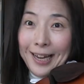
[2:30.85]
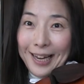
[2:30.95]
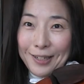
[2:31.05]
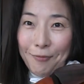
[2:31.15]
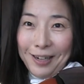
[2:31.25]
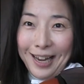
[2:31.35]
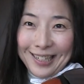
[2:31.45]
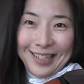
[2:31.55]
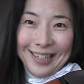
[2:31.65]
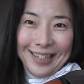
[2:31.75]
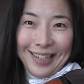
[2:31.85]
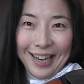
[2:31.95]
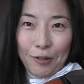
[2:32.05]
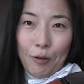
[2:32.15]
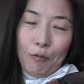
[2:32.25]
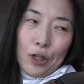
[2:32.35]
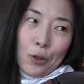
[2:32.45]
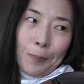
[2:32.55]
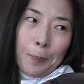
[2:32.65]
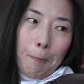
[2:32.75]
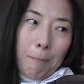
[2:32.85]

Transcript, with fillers: as relaxed as we wish.